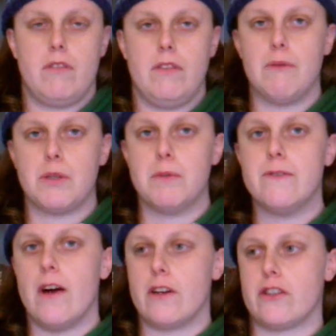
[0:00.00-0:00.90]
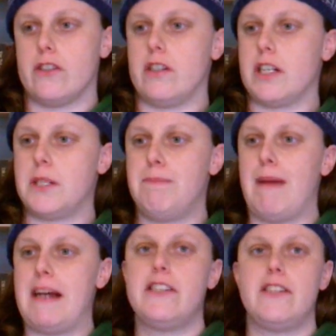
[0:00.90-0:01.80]
That was more focused on like
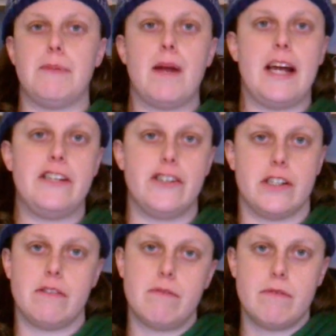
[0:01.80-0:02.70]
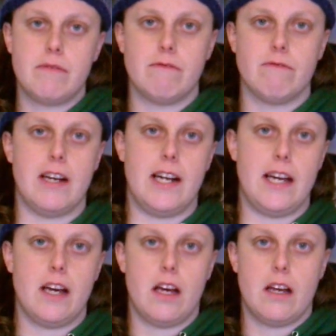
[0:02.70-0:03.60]
space simulation really.